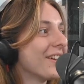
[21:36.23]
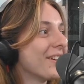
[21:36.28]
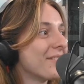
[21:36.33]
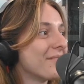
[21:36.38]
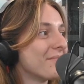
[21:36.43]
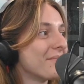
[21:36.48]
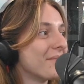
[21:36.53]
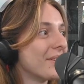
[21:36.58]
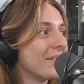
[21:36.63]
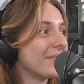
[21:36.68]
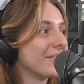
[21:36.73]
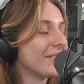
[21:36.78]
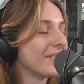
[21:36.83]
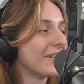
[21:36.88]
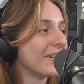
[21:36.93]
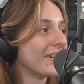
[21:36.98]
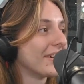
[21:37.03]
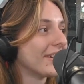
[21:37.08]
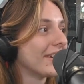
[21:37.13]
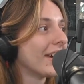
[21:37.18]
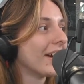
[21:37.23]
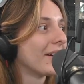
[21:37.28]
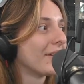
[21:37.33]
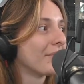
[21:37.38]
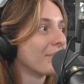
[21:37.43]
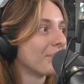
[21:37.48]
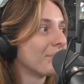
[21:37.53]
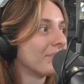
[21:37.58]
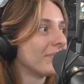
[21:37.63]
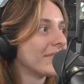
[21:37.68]
But yeah,
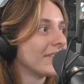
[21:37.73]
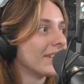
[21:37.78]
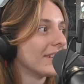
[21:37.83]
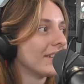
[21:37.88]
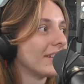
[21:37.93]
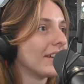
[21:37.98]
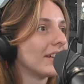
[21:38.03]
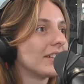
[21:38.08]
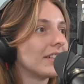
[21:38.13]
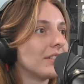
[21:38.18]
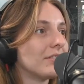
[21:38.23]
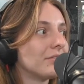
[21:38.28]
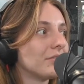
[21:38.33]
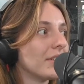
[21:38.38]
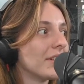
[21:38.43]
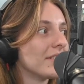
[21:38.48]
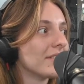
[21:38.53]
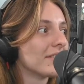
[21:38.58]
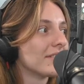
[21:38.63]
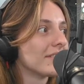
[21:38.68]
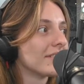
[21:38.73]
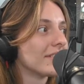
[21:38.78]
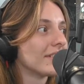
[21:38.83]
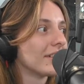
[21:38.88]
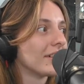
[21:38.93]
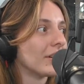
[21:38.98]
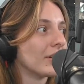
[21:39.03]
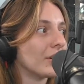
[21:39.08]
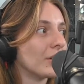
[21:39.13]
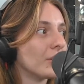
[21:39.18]
like in France.
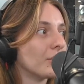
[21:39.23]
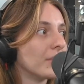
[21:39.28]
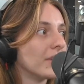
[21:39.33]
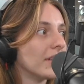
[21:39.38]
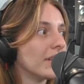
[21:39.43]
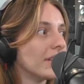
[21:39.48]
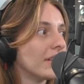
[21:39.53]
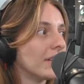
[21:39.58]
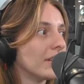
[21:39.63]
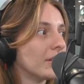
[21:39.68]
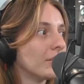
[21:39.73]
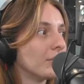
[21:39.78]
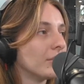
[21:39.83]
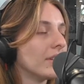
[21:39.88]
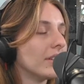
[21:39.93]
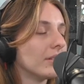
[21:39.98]
We